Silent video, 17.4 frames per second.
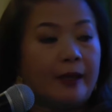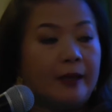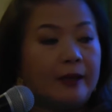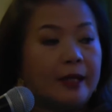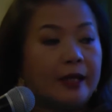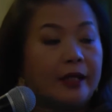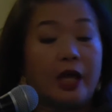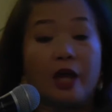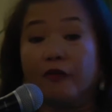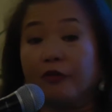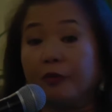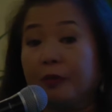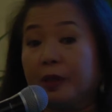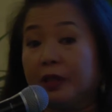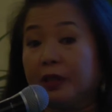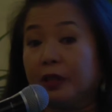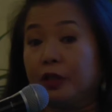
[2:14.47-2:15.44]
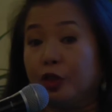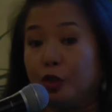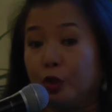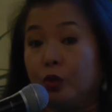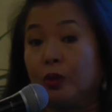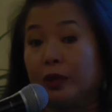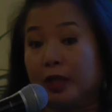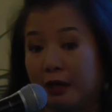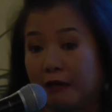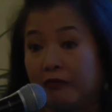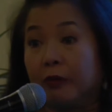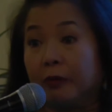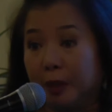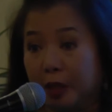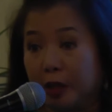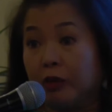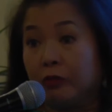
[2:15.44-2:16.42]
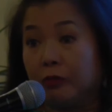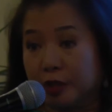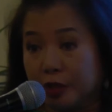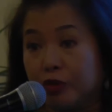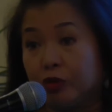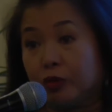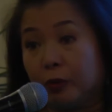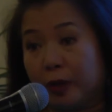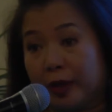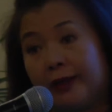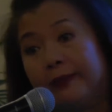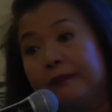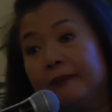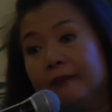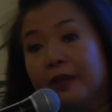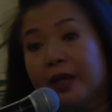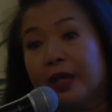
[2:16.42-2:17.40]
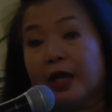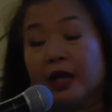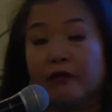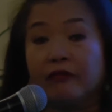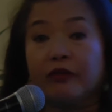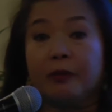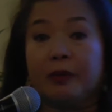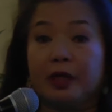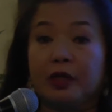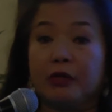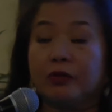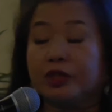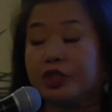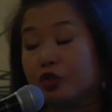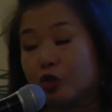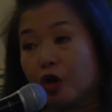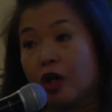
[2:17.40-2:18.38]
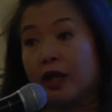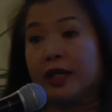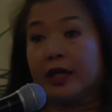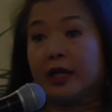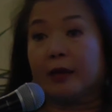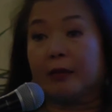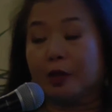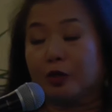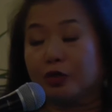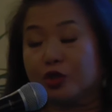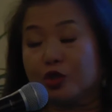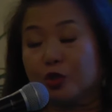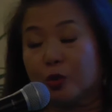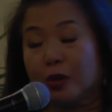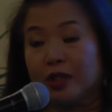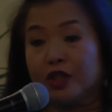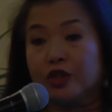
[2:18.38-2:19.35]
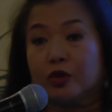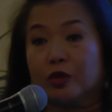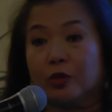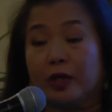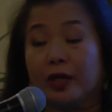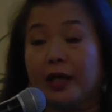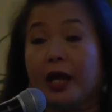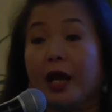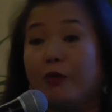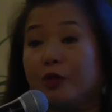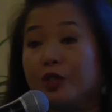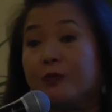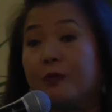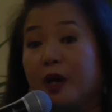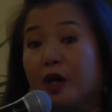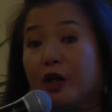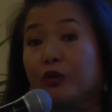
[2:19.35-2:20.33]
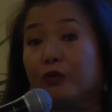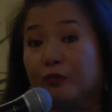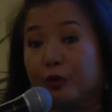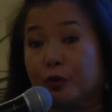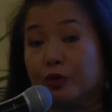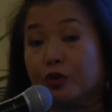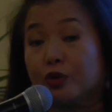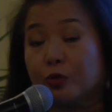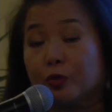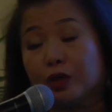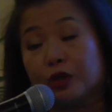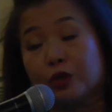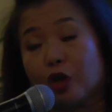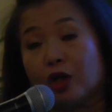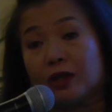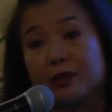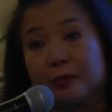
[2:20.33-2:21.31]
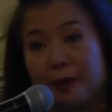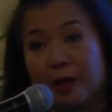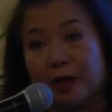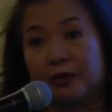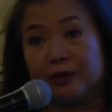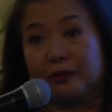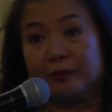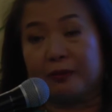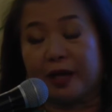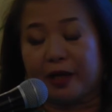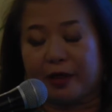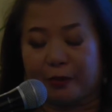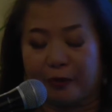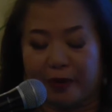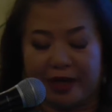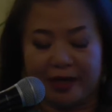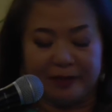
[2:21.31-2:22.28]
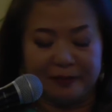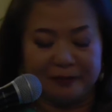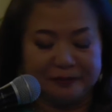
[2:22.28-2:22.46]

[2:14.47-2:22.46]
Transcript: Like everybody knew what everybody was doing. Everybody was talking about so-and-so, and I was part of those who were talked about, by the way.